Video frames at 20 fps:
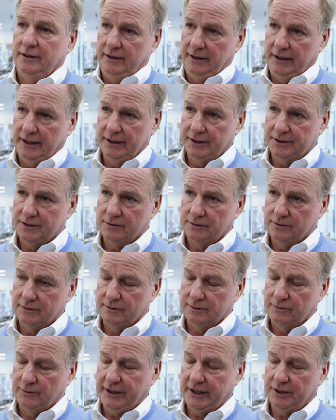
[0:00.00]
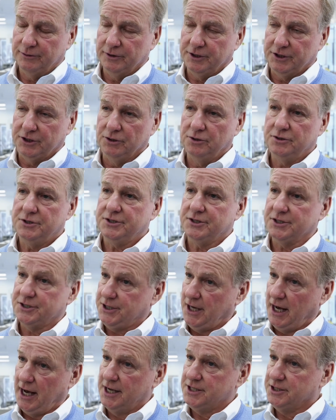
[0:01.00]
is we can reduce the
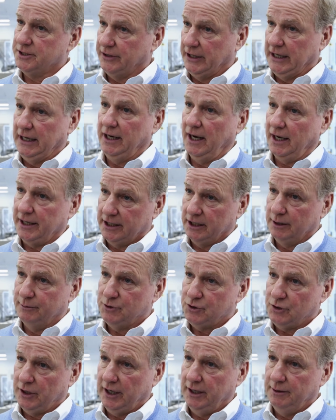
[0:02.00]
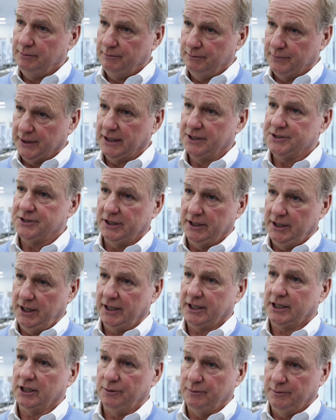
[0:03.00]
size of the inoculum train because the
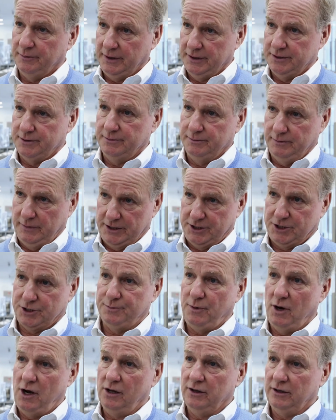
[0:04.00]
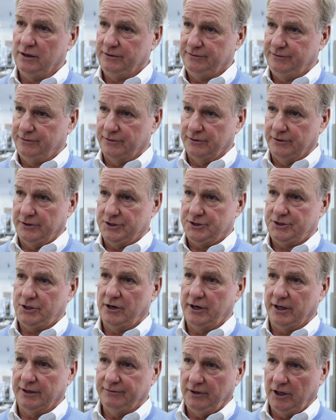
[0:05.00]
inoculum is much smaller for the
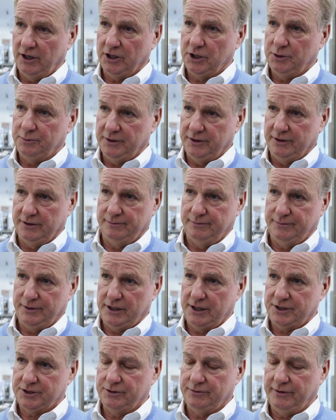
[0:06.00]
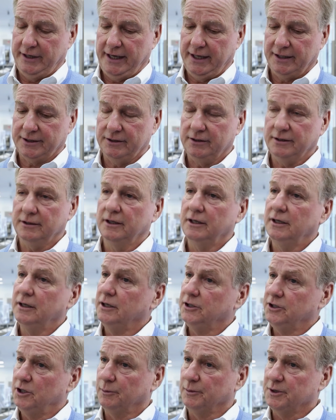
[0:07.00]
starting volume in the production reactor.
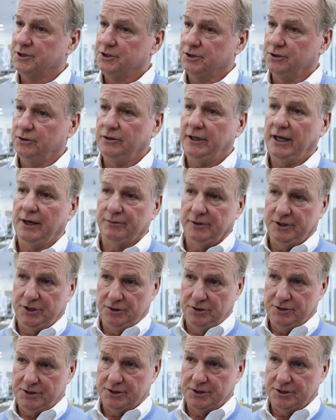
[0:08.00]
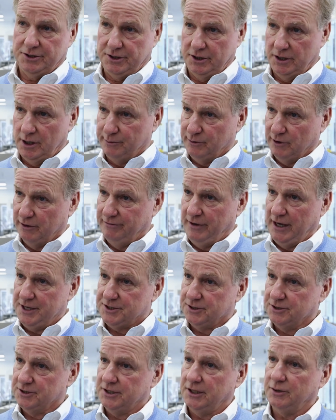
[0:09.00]
Number two, that reduces the number of
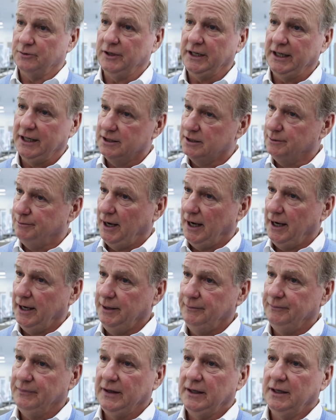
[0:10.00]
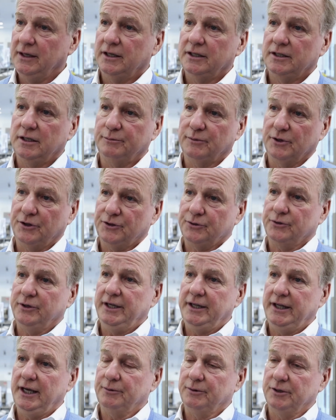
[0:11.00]
vessels that we need to buy. Number
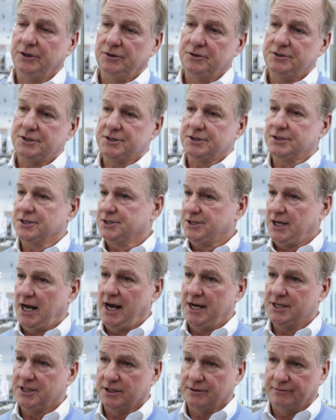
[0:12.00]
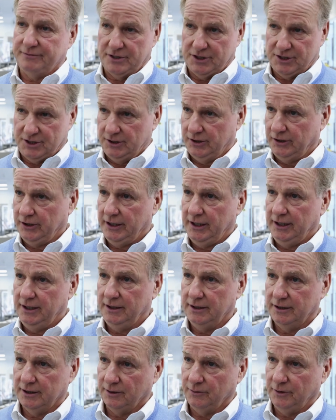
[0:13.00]
three, that reduces the size of the facility
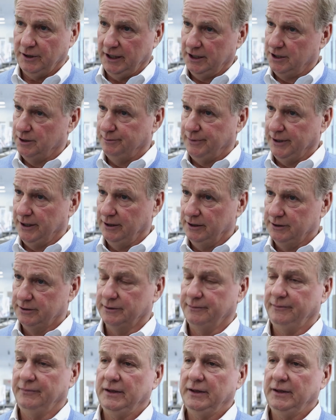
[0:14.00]
that we need to build.